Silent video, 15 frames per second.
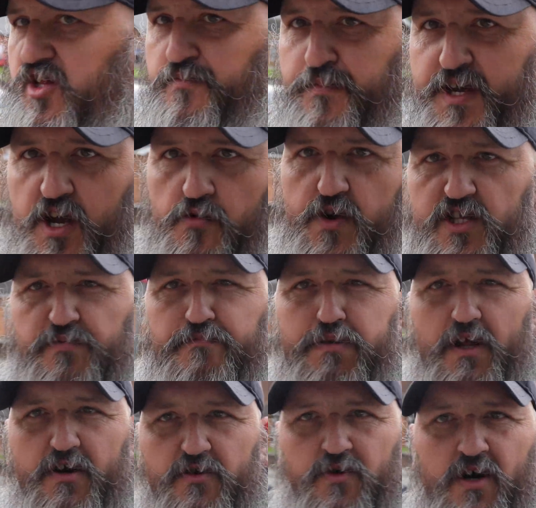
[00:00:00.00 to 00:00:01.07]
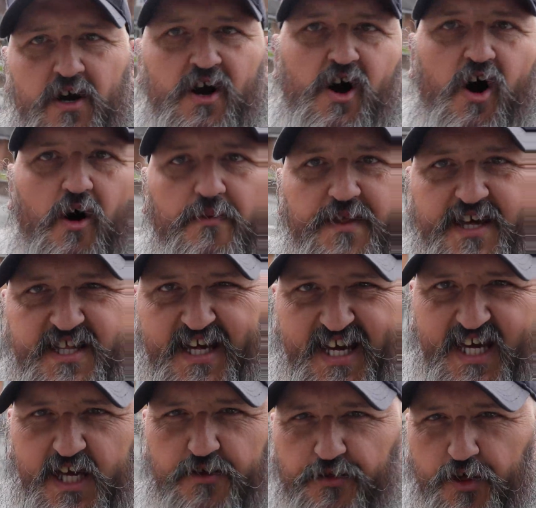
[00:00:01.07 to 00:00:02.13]
this Biarritz blue on this
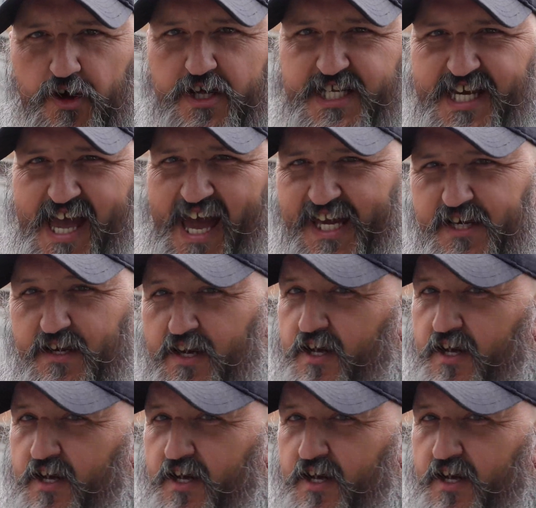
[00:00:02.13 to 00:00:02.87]
E38.